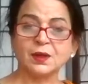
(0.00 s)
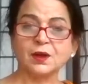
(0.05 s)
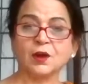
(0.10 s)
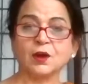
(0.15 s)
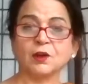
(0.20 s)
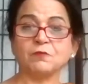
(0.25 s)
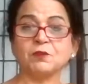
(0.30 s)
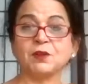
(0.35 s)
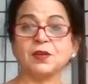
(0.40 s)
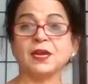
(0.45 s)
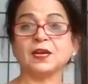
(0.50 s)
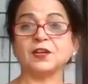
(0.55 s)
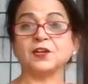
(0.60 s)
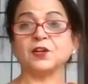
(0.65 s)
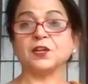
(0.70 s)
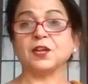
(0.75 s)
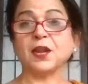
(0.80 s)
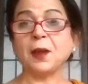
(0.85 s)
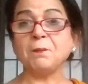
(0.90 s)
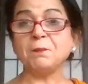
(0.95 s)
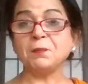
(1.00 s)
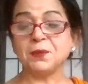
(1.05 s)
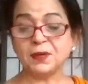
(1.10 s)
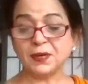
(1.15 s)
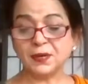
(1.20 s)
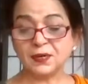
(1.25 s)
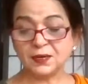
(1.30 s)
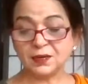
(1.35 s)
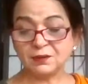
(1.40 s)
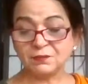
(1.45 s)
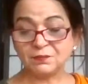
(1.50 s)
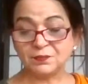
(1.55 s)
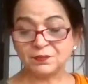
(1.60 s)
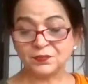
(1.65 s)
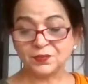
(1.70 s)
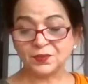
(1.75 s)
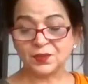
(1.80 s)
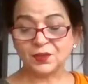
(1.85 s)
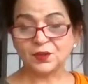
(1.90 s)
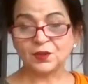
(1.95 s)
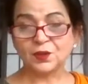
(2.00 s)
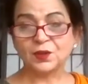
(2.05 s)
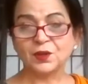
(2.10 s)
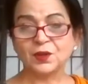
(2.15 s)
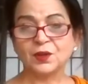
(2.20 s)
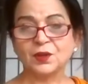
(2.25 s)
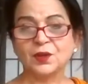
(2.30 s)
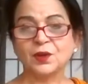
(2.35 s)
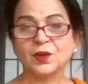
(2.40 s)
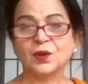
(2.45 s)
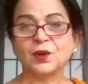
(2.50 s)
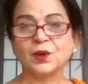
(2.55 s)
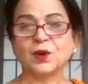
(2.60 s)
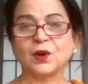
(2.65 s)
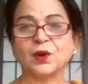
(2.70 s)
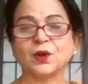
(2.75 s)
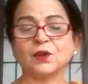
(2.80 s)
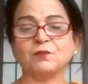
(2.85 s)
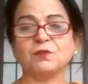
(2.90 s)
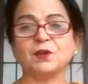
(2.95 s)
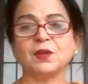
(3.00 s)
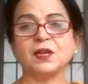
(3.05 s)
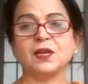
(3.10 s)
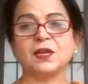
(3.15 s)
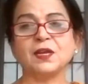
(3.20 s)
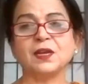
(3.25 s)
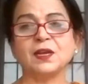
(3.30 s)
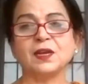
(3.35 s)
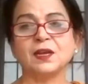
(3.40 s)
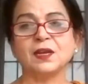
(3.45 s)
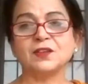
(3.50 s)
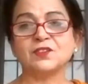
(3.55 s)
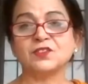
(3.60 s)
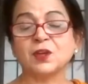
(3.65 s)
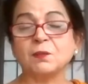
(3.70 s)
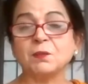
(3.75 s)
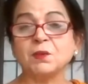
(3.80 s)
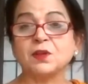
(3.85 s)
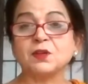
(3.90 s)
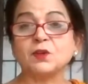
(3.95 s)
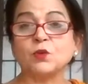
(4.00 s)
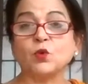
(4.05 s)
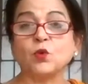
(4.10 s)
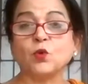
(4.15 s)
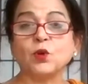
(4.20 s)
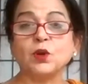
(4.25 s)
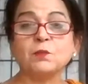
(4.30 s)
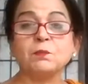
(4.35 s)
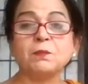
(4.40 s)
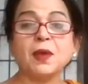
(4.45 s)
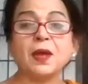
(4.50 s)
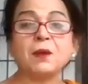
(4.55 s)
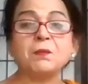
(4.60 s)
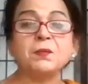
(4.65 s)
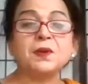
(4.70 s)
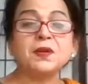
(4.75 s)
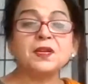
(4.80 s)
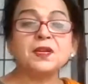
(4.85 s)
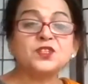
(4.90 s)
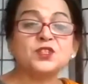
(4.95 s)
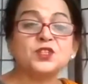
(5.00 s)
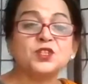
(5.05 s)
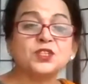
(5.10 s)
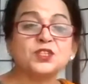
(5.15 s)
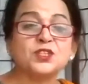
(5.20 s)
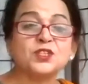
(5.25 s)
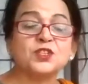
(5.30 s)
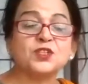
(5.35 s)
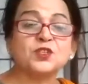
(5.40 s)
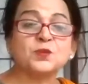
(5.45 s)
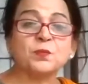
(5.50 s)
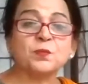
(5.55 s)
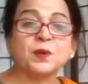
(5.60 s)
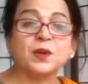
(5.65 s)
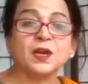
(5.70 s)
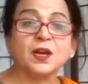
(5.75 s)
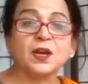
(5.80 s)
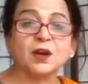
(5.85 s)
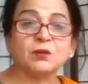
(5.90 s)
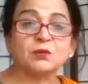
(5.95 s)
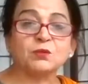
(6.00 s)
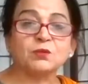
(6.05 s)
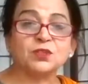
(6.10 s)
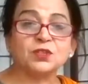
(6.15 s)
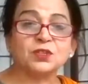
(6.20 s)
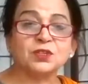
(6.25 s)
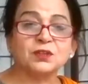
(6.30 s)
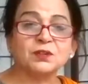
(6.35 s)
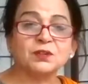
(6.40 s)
or we get tempted, or we some old memories just spring out.